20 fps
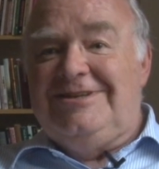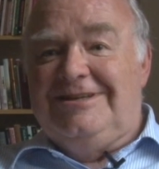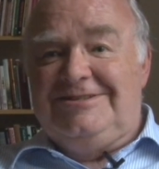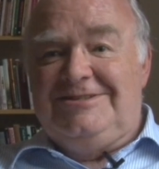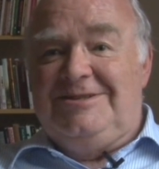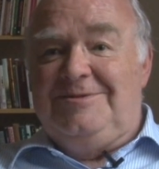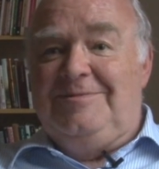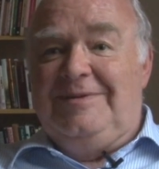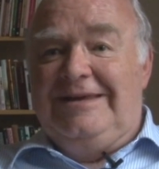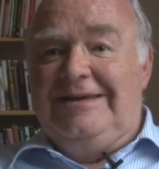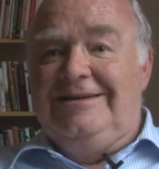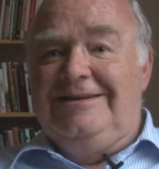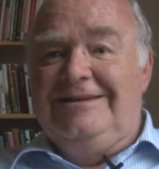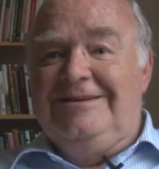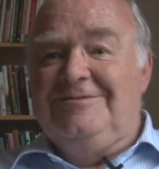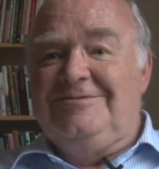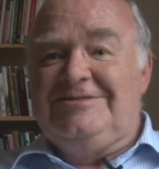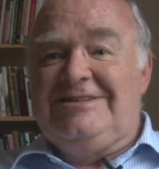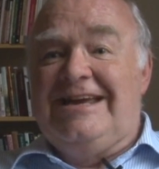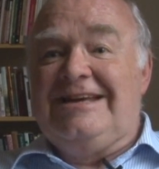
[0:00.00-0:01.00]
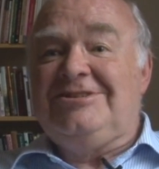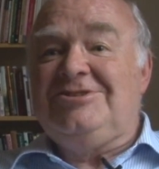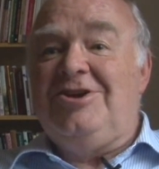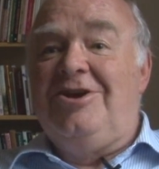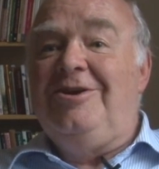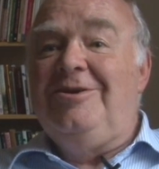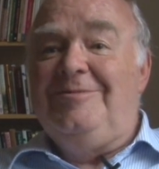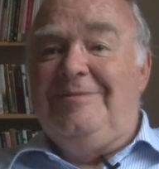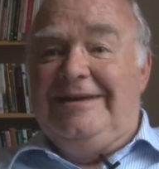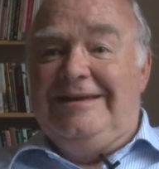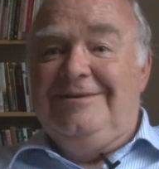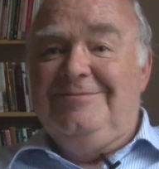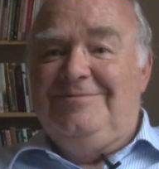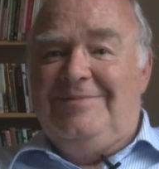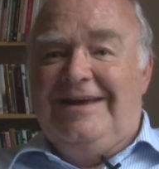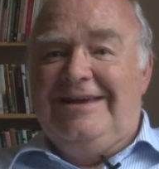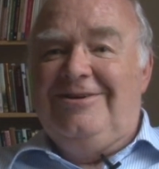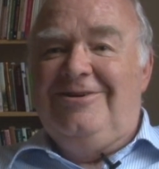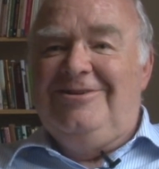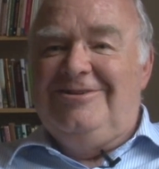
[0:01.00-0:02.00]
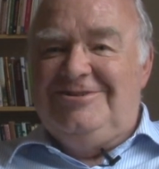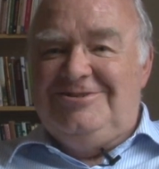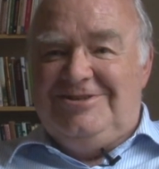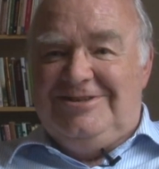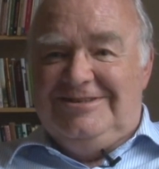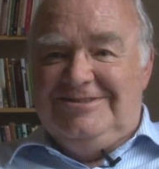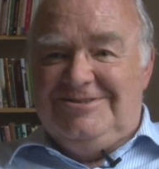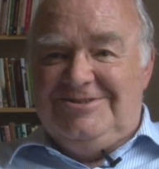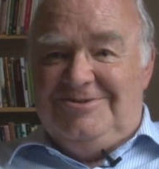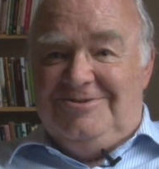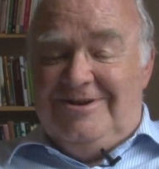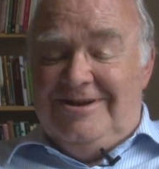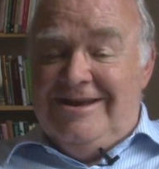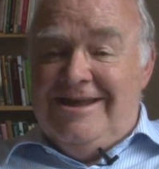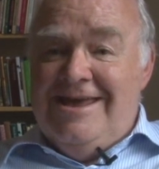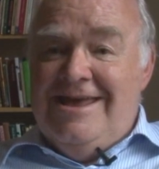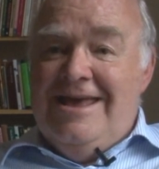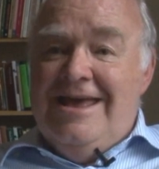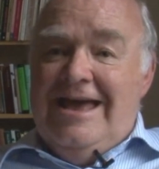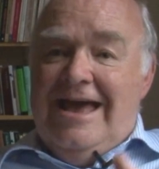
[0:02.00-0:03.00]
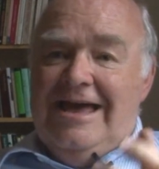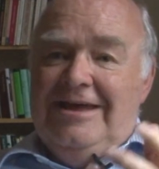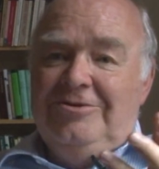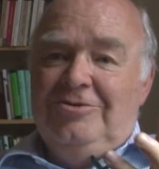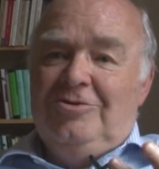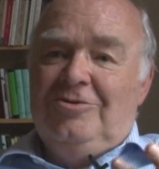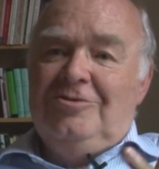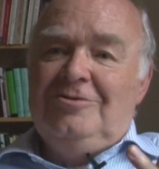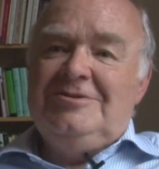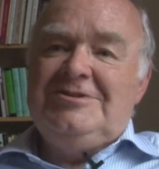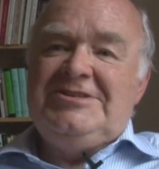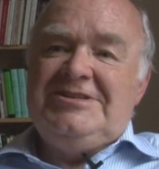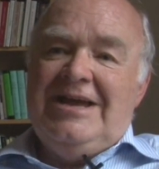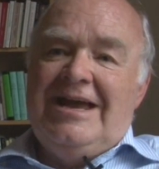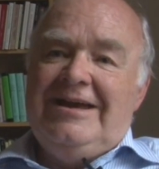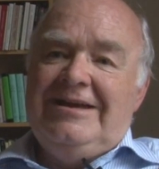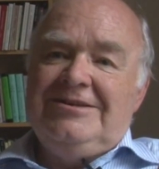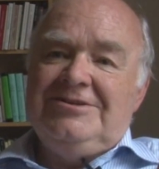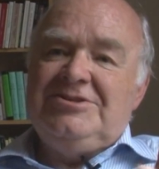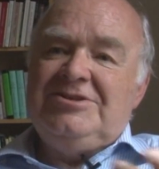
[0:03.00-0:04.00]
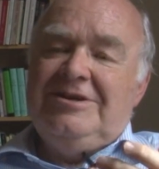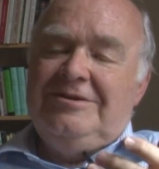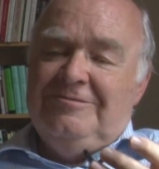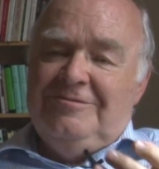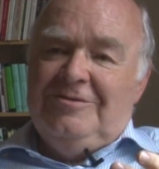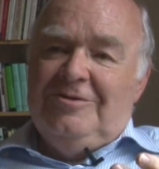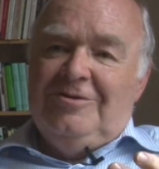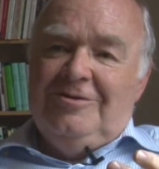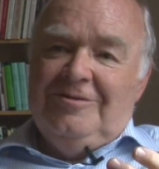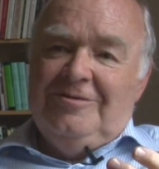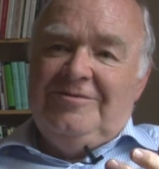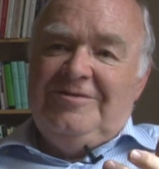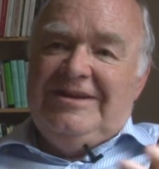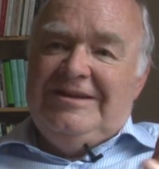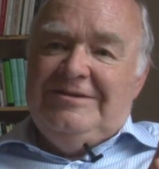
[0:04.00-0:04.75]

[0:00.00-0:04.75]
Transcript: That's the beginning of taxonomy and biology and so on. And all science involves